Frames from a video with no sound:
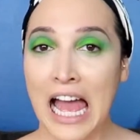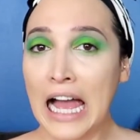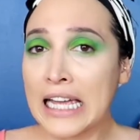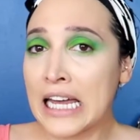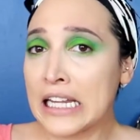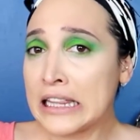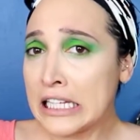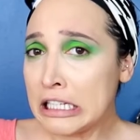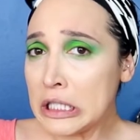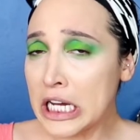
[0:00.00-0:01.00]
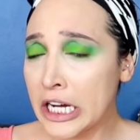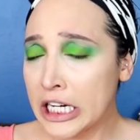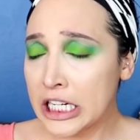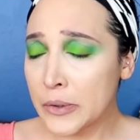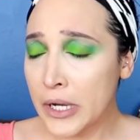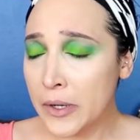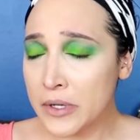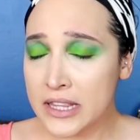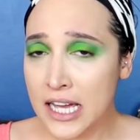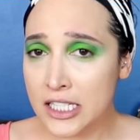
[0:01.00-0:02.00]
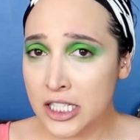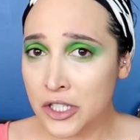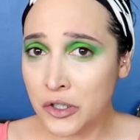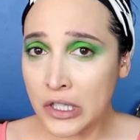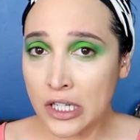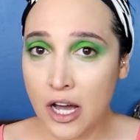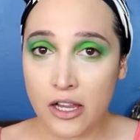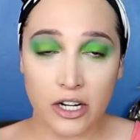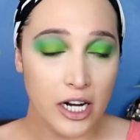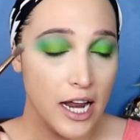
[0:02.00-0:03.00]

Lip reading: I got a little carried away with that teal green color,